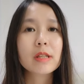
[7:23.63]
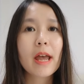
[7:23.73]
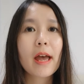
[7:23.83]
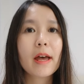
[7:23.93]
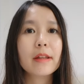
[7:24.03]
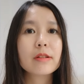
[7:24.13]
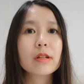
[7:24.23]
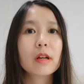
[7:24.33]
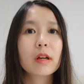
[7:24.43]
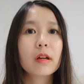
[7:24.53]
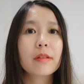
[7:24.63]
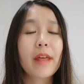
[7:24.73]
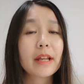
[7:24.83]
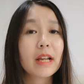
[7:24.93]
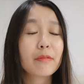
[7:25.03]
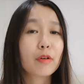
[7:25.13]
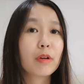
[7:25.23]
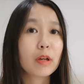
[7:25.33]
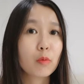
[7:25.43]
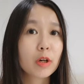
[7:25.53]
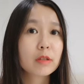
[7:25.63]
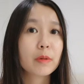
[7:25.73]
And that never really worked